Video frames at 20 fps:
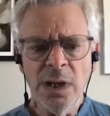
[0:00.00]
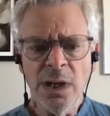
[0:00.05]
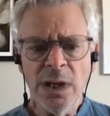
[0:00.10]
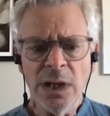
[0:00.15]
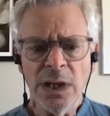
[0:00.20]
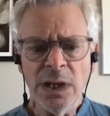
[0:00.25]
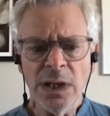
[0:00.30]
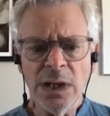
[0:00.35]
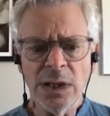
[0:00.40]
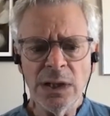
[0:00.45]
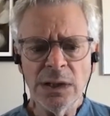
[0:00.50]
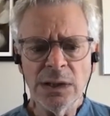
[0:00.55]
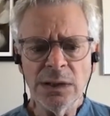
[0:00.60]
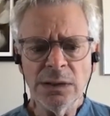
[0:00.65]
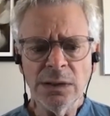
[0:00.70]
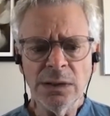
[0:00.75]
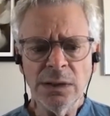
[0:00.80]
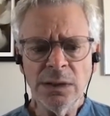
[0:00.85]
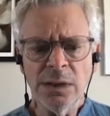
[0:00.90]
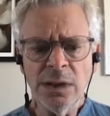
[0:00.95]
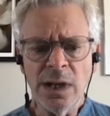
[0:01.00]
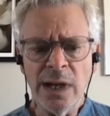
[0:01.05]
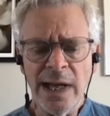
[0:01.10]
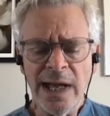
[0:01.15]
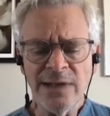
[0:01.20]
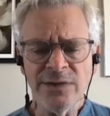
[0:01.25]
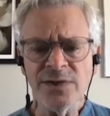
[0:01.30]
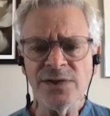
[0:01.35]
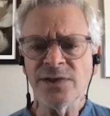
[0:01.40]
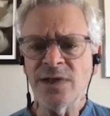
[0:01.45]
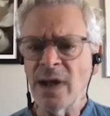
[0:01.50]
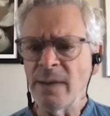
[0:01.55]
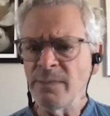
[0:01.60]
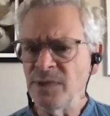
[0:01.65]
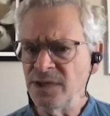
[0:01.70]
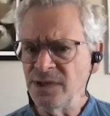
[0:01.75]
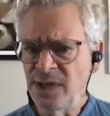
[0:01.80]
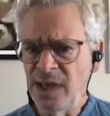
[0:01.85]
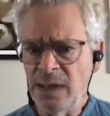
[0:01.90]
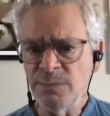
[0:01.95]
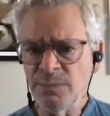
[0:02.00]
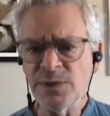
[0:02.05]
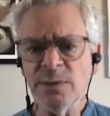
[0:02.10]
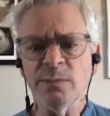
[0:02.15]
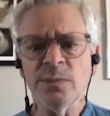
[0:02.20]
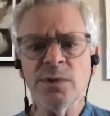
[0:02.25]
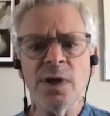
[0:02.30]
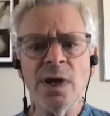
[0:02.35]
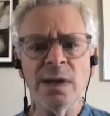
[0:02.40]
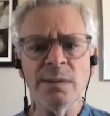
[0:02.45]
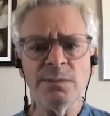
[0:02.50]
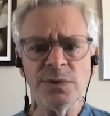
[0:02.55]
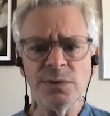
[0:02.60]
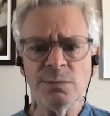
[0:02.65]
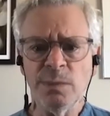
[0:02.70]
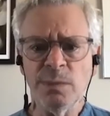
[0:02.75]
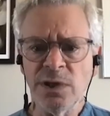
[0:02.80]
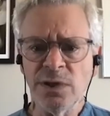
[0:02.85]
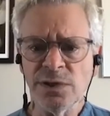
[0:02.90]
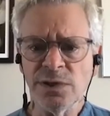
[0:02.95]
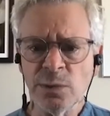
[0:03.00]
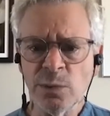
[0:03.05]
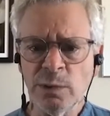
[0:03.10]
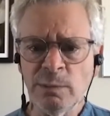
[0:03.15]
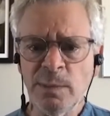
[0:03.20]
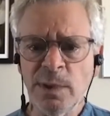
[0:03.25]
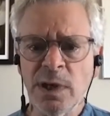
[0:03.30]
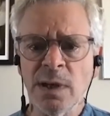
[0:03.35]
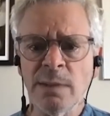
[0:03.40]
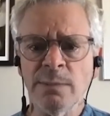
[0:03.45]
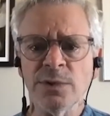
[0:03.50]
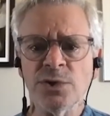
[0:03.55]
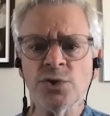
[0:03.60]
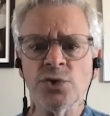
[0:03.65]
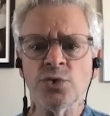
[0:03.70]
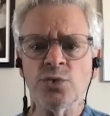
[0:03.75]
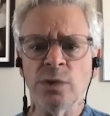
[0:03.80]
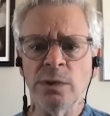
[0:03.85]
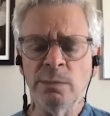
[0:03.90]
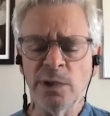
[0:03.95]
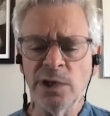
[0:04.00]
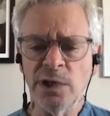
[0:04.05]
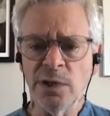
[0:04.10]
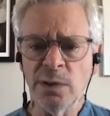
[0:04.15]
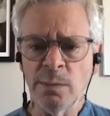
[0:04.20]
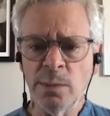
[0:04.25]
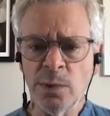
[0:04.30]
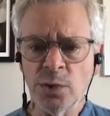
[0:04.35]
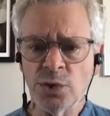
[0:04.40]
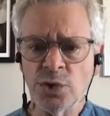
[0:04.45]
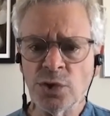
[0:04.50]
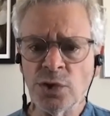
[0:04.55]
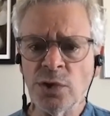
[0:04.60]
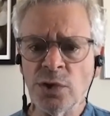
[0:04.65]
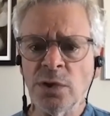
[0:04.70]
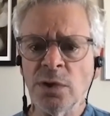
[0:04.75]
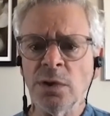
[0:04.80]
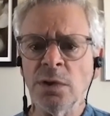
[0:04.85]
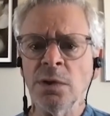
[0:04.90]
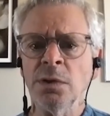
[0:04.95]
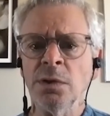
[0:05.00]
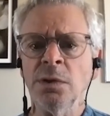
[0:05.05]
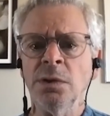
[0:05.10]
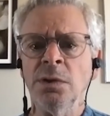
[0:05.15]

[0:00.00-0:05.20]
I had to stop the tape sometimes because it would become extremely emotional.